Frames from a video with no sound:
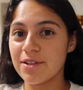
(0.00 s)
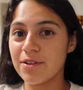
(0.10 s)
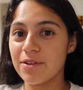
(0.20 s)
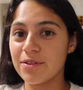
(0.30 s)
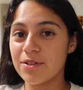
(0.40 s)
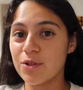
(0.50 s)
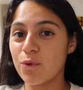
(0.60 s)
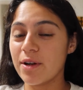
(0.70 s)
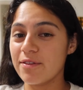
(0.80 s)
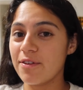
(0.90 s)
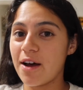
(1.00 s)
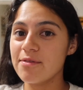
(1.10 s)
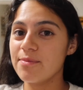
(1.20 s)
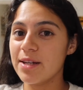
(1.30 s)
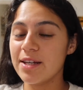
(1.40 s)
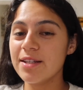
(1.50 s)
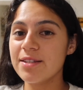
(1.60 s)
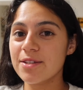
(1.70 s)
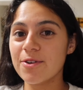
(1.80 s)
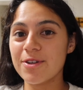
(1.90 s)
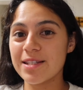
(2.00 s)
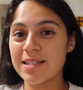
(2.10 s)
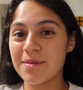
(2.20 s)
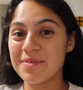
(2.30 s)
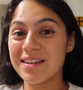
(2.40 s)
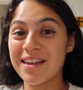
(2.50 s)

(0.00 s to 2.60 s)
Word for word: to 25 minutes or something